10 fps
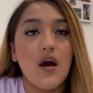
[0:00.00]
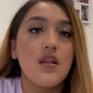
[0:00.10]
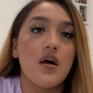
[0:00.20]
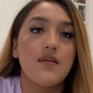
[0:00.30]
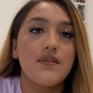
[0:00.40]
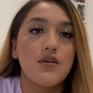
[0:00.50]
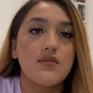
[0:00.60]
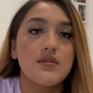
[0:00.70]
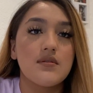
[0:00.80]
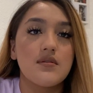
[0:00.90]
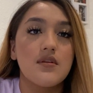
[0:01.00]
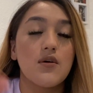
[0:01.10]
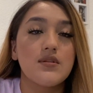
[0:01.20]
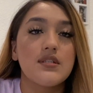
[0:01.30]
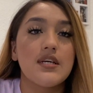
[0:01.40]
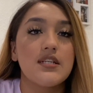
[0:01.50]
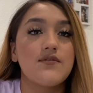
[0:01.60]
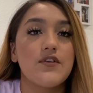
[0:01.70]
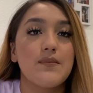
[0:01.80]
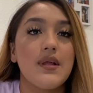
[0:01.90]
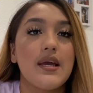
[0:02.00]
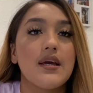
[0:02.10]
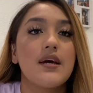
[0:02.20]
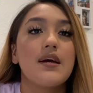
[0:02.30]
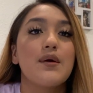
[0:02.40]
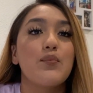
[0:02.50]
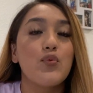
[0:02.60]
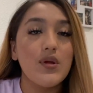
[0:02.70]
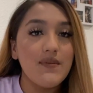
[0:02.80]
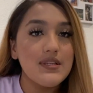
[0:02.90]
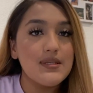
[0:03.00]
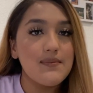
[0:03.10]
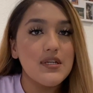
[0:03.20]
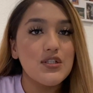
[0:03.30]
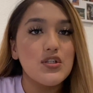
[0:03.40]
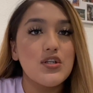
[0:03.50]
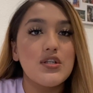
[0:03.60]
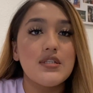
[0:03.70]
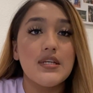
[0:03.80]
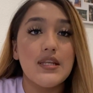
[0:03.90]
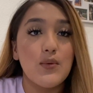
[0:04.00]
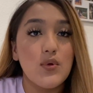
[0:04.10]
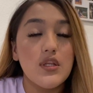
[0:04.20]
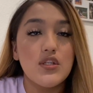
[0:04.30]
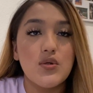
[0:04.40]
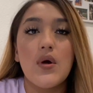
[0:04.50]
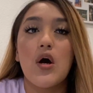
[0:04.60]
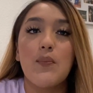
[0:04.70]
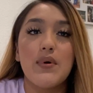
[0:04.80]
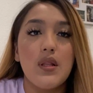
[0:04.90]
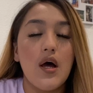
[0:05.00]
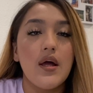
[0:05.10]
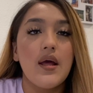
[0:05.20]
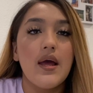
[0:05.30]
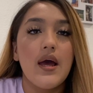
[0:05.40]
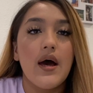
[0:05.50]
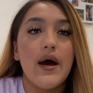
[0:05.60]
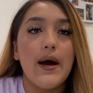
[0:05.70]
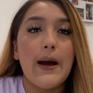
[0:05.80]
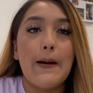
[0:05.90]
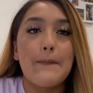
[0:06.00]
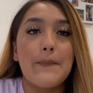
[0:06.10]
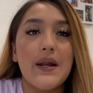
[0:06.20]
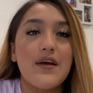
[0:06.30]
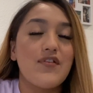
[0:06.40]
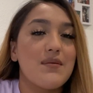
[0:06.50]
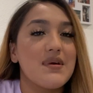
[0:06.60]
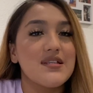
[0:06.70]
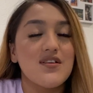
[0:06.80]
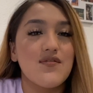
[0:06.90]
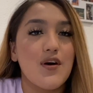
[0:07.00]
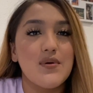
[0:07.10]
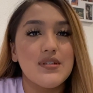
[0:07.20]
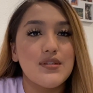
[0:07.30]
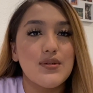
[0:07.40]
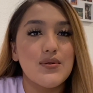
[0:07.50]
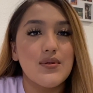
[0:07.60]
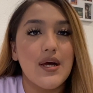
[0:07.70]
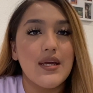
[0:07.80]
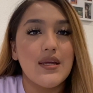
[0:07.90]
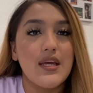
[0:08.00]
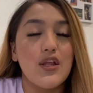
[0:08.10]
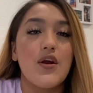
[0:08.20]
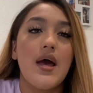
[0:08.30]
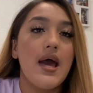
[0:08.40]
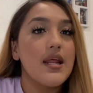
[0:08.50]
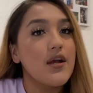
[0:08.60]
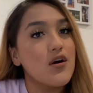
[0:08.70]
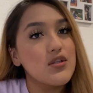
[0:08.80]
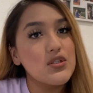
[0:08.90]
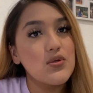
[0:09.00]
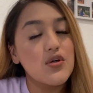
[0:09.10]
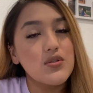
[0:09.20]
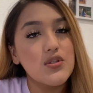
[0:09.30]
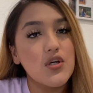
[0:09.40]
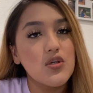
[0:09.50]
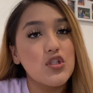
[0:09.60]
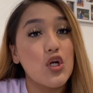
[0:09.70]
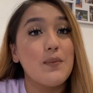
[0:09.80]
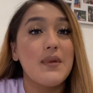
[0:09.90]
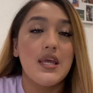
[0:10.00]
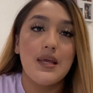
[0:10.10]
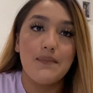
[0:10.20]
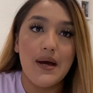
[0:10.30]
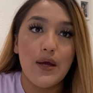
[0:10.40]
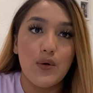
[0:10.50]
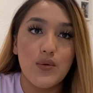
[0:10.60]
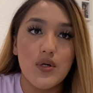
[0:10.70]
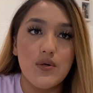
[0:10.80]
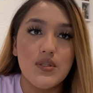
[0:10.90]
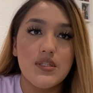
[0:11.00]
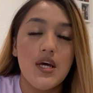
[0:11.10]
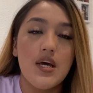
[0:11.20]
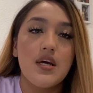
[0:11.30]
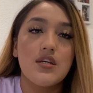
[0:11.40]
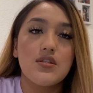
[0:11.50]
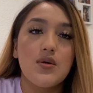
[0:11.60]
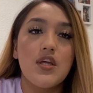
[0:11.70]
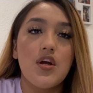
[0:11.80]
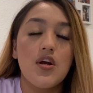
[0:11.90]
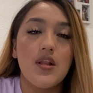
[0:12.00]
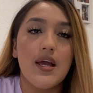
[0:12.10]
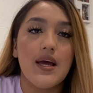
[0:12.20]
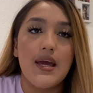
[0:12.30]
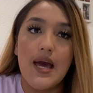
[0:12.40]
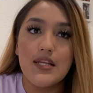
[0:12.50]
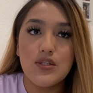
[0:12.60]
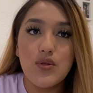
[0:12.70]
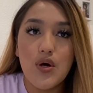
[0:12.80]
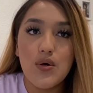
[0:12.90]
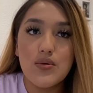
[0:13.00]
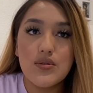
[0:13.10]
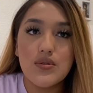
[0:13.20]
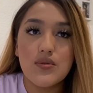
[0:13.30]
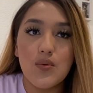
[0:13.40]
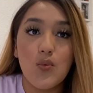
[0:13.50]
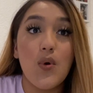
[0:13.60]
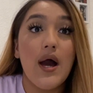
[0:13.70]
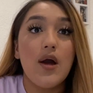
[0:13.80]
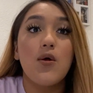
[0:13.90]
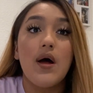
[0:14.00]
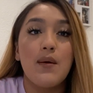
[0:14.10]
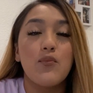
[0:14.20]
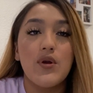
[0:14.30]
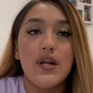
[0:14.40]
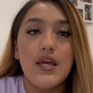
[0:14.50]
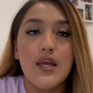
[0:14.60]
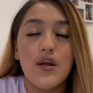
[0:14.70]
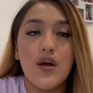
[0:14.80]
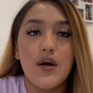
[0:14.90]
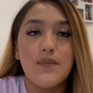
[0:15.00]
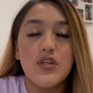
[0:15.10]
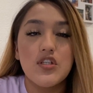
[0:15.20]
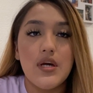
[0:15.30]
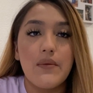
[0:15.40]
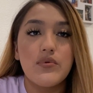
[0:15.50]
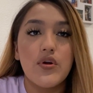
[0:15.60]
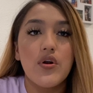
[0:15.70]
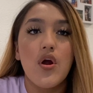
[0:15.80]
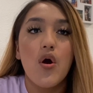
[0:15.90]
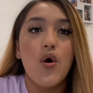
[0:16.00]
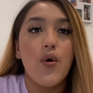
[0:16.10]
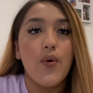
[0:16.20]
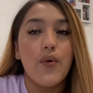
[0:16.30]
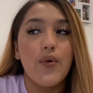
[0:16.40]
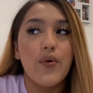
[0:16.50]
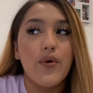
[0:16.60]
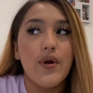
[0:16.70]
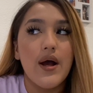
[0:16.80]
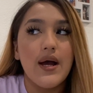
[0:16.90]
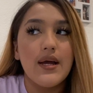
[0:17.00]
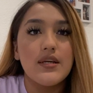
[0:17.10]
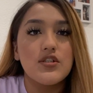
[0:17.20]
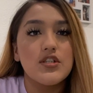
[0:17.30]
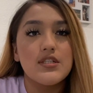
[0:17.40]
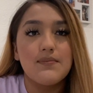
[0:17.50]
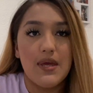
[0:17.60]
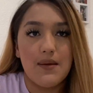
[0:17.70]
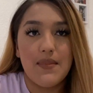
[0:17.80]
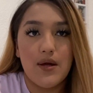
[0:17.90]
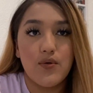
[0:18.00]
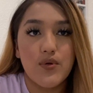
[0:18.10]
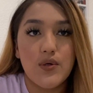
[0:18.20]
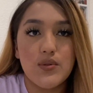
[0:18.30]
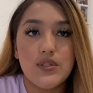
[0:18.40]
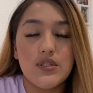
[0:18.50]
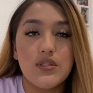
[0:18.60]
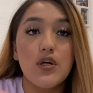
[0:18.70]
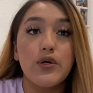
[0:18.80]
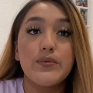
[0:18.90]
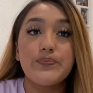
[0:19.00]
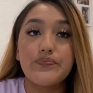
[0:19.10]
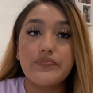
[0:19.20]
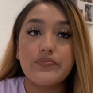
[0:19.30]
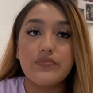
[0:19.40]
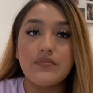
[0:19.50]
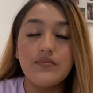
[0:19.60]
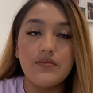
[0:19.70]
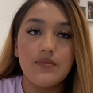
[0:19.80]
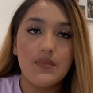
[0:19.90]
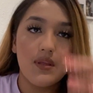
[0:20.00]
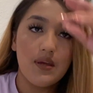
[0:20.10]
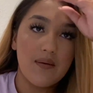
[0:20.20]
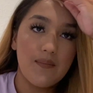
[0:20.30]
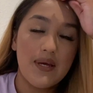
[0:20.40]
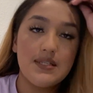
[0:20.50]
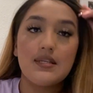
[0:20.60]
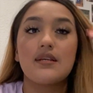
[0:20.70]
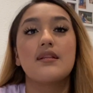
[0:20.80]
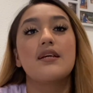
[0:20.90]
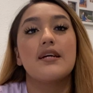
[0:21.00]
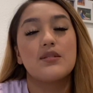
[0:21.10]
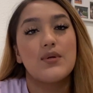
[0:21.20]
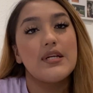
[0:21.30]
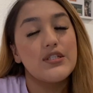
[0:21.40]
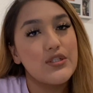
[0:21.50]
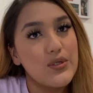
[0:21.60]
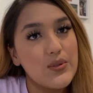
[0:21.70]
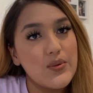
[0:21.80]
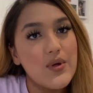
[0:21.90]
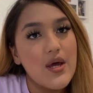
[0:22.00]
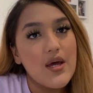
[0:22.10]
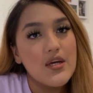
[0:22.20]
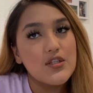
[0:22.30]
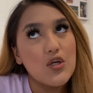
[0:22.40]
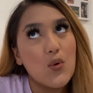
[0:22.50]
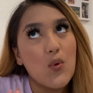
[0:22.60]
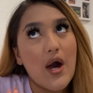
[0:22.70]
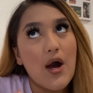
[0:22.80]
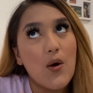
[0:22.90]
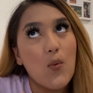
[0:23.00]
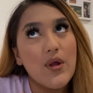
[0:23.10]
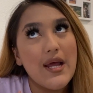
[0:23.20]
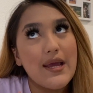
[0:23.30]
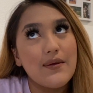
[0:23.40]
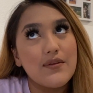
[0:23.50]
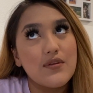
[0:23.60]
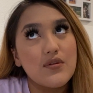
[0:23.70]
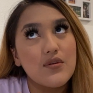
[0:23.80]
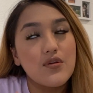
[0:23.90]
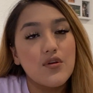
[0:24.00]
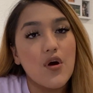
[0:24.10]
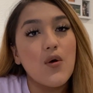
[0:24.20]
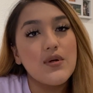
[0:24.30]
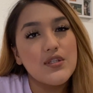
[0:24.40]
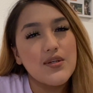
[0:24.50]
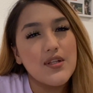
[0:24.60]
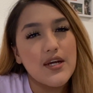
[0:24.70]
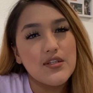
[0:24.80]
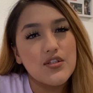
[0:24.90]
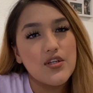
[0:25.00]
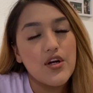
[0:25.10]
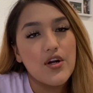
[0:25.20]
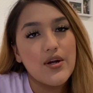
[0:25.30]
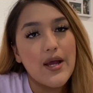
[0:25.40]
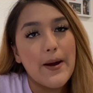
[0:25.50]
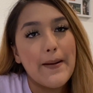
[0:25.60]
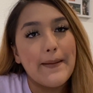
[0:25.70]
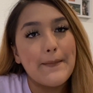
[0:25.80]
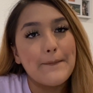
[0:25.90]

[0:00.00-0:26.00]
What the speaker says: lot of notes sent from like previous semesters, and they really do help a lot. But I find myself always still like either adding on to those notes or making my own notes. So either like I add to those while I'm reading the chapter, or I just make my own notes. So basically that's what I do. So when I go into lecture, I